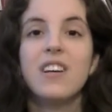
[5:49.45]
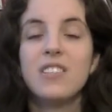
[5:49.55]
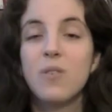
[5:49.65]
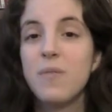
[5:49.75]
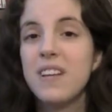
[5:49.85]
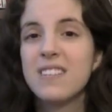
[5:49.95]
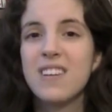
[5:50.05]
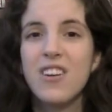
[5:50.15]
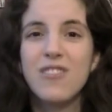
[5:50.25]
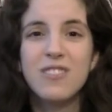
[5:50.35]
So if he
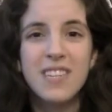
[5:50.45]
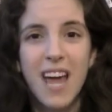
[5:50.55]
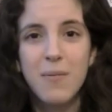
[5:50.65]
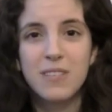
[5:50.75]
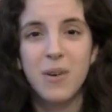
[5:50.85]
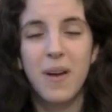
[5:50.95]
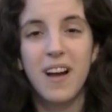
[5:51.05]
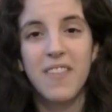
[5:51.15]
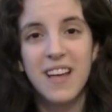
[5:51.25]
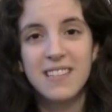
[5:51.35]
doesn't understand what's going
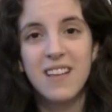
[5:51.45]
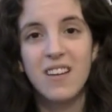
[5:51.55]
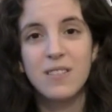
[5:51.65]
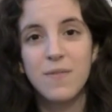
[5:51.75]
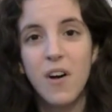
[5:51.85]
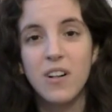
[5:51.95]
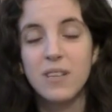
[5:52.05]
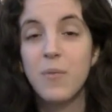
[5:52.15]
on, that's not his fault.